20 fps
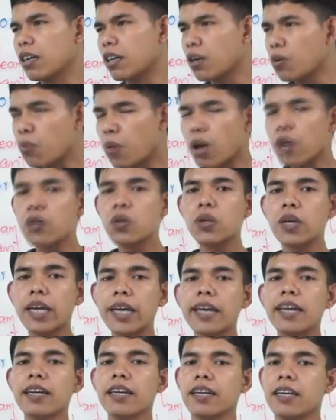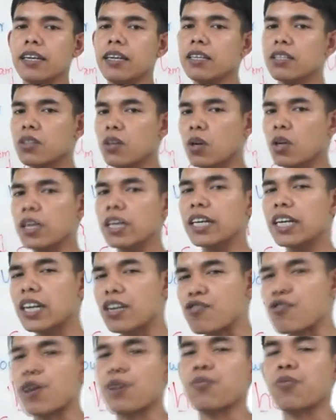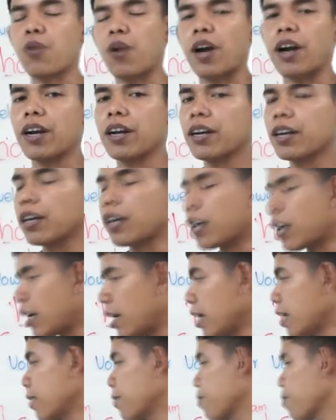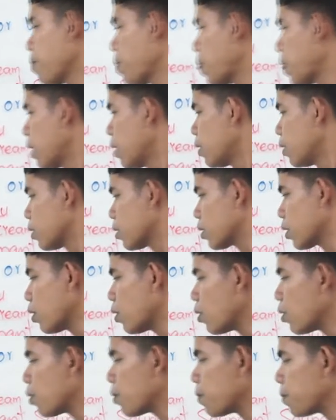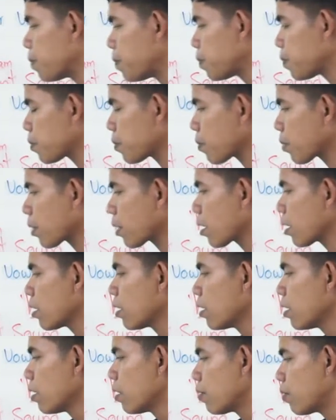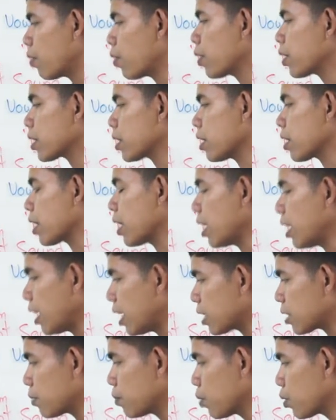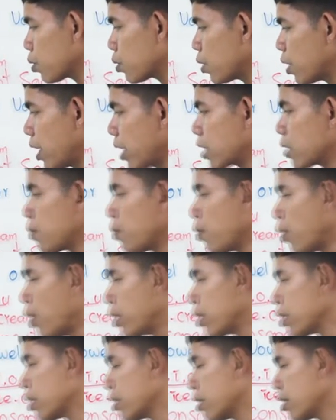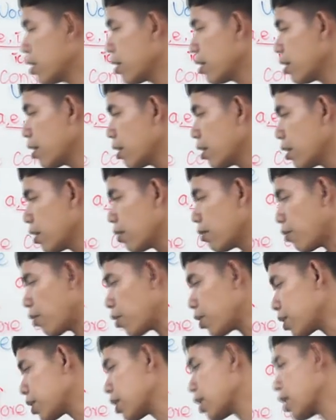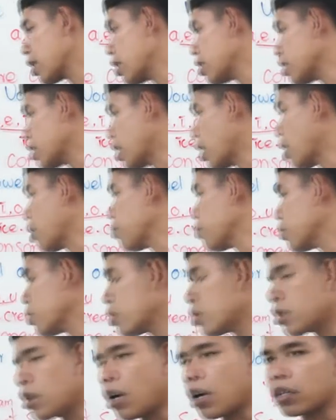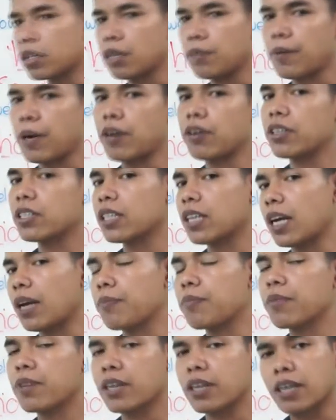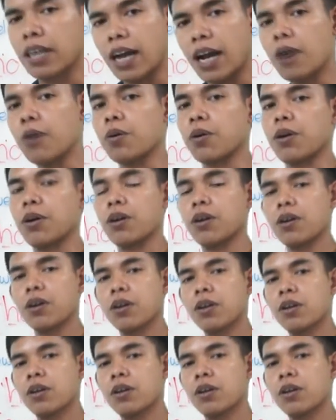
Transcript: The one you need is only the red one. Okay, so let's move to the next point. For the second time, you talked about the same noun.